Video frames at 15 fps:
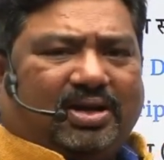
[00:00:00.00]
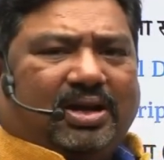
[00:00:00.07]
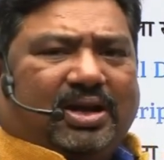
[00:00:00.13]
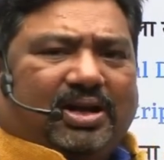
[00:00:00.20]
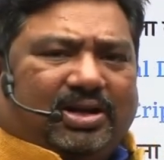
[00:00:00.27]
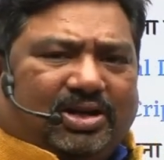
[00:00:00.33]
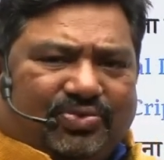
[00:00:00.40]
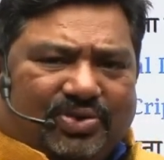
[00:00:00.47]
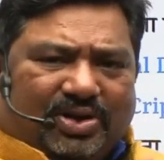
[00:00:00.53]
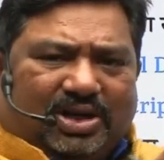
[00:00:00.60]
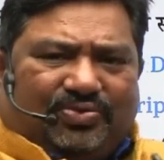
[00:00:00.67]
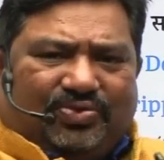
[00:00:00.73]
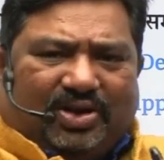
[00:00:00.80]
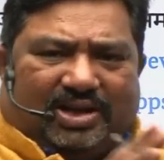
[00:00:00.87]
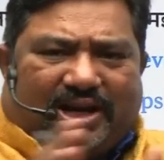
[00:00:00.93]

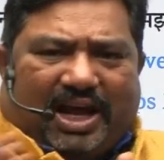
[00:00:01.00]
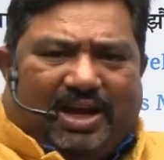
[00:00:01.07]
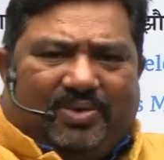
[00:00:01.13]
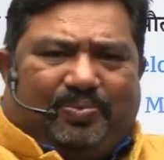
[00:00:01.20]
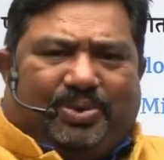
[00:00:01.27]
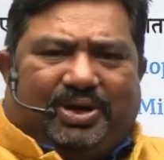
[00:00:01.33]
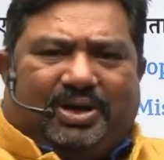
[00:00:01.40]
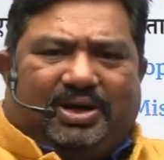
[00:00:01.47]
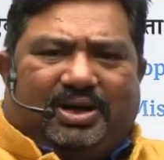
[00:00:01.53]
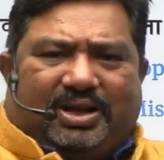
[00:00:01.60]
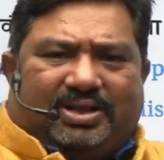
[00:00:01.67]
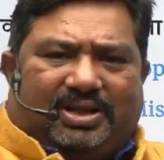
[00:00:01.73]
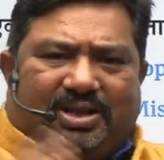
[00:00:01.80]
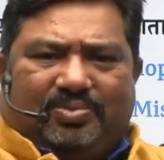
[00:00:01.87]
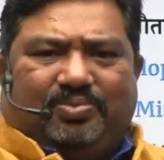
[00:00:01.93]
different time period, and
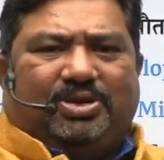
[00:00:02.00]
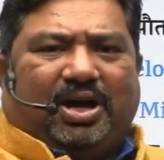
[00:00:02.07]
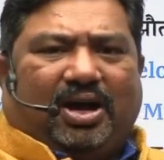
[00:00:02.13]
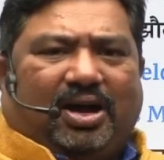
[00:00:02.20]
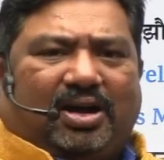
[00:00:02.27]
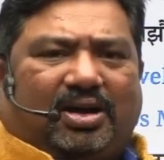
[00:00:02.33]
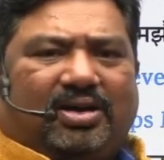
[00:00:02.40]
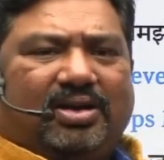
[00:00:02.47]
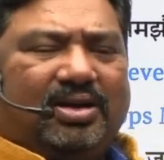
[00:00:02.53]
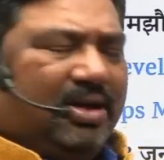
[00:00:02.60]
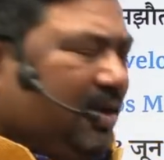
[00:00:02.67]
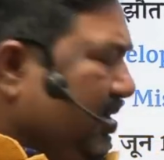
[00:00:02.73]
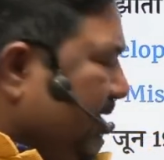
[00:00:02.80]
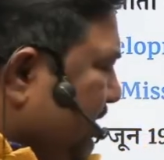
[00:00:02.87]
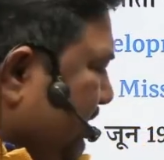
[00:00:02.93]
then Bihar, they